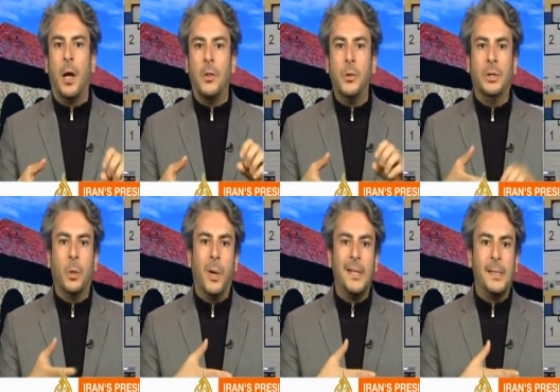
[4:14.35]
Nuclear
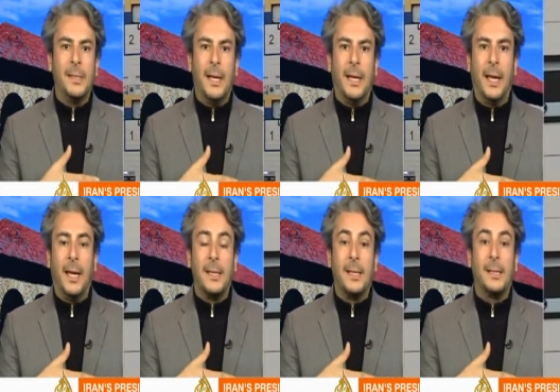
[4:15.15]
waste
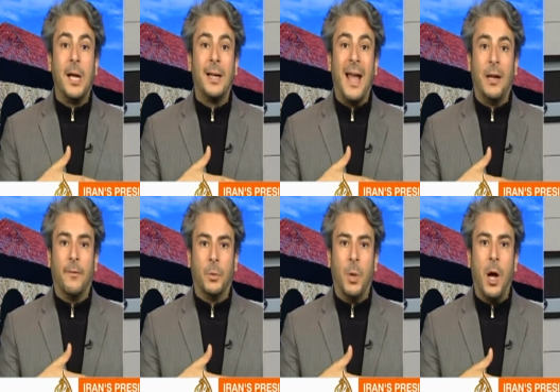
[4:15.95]
is gotten out of
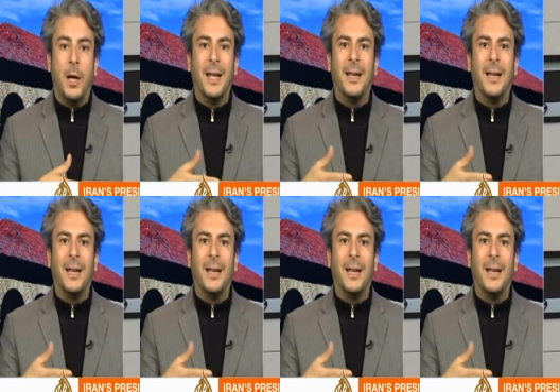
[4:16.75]
Iran, and